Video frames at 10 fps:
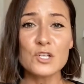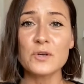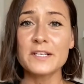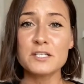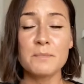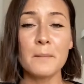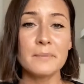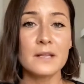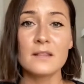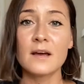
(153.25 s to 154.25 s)
So I just
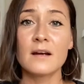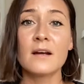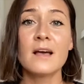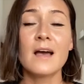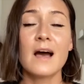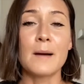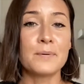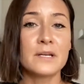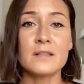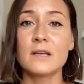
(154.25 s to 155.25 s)
pump it in there. I
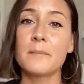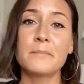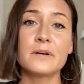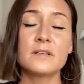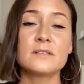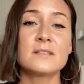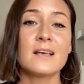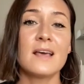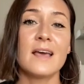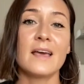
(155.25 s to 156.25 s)
put in the numbers
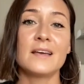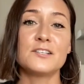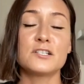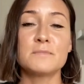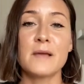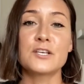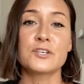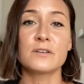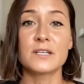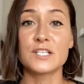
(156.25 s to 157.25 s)
and just make
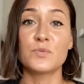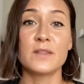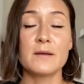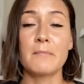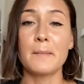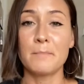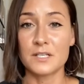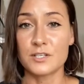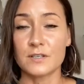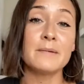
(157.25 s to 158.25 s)
sure that it's within my
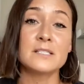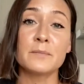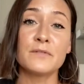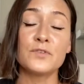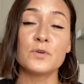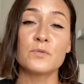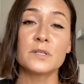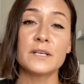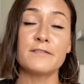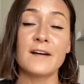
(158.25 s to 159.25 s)
budget. Maybe some of you are
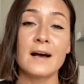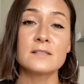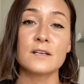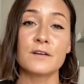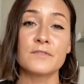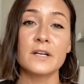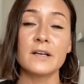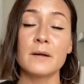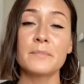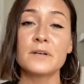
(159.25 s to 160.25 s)
really fast at
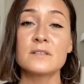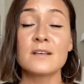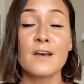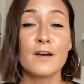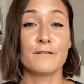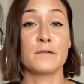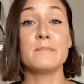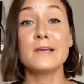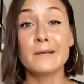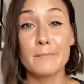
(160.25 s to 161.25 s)
converting numbers. For
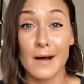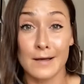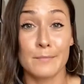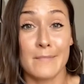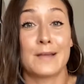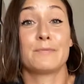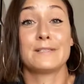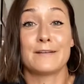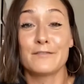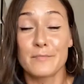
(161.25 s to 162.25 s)
me, math, math
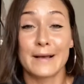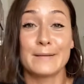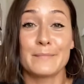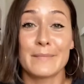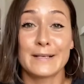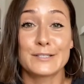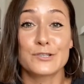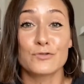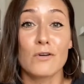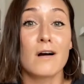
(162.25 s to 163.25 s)
was never my, my
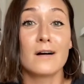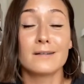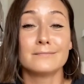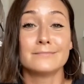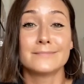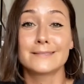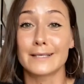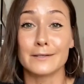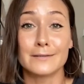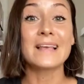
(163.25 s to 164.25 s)
strong
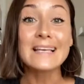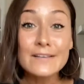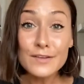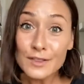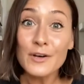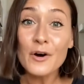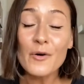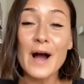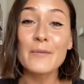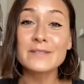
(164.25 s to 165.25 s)
skill, even
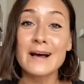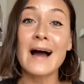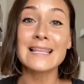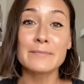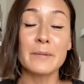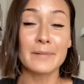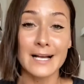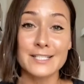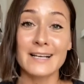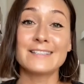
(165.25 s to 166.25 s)
though I was a high limit
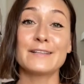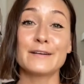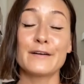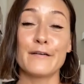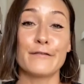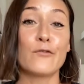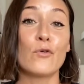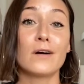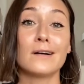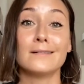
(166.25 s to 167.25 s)
blackjack dealer
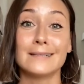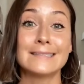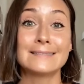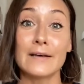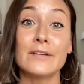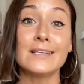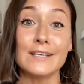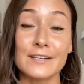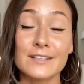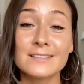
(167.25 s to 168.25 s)
for seven
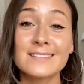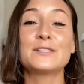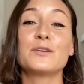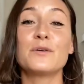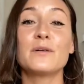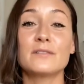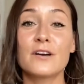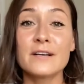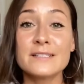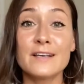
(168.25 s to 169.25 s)
years. So
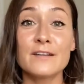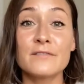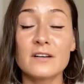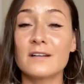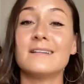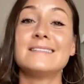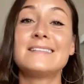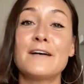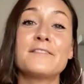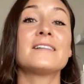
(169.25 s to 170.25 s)
currency converter,
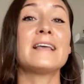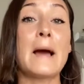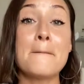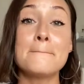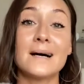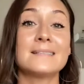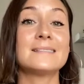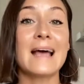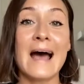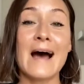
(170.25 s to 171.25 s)
definitely a
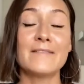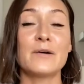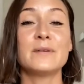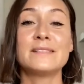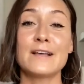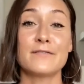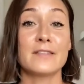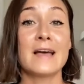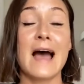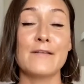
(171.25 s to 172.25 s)
must have, I would say for
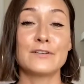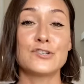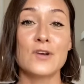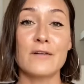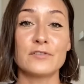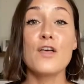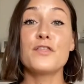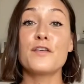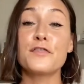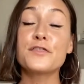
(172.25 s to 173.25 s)
the average traveler.
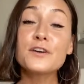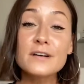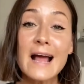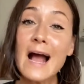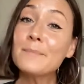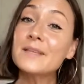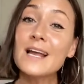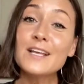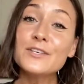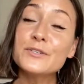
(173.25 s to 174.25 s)
The third app that
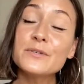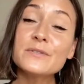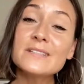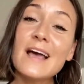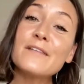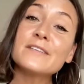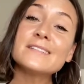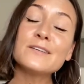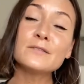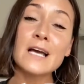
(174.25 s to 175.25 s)
I use every
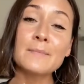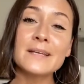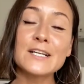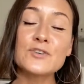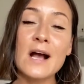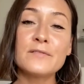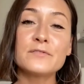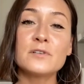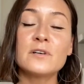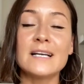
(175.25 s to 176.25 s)
single time that I
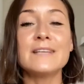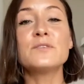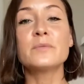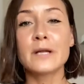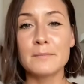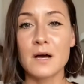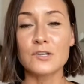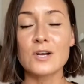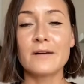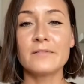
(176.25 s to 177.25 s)
travel, and even when I'm
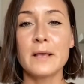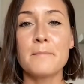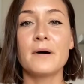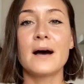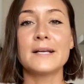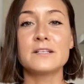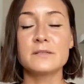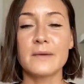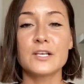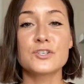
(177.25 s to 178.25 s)
not traveling, but I
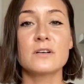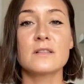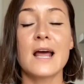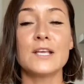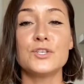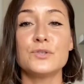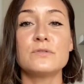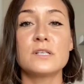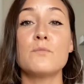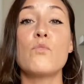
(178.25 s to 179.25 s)
just make sure that I
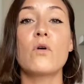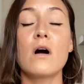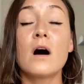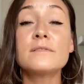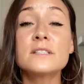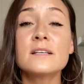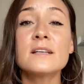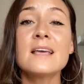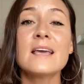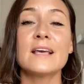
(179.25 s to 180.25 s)
use it more
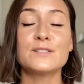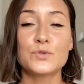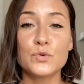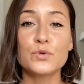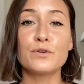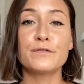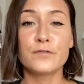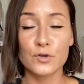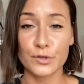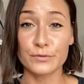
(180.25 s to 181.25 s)
often is Google
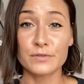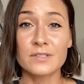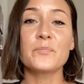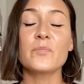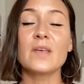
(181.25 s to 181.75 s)
Photos.